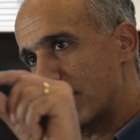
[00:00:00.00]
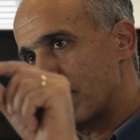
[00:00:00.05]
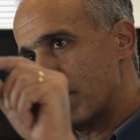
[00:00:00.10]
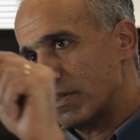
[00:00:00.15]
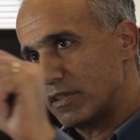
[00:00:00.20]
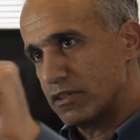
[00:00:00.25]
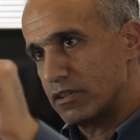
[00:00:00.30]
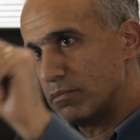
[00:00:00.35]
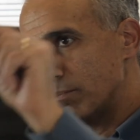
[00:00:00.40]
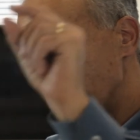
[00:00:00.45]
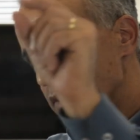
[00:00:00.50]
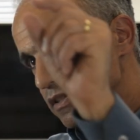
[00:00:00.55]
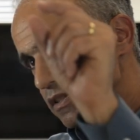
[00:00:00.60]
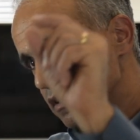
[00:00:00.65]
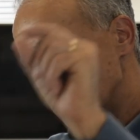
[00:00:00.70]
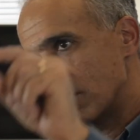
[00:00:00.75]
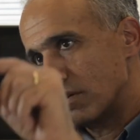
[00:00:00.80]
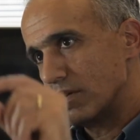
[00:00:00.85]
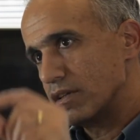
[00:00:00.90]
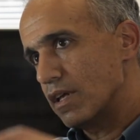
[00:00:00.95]
about little bits
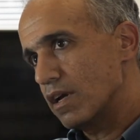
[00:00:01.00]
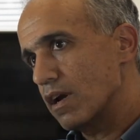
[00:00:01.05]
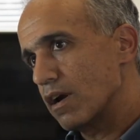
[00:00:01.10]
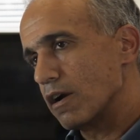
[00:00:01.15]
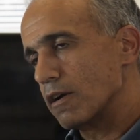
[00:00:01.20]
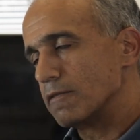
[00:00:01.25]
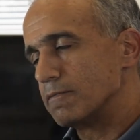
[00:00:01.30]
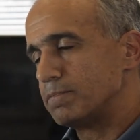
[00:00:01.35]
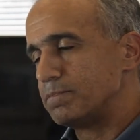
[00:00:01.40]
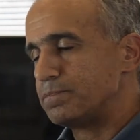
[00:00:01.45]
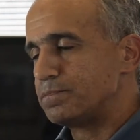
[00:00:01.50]
here and there."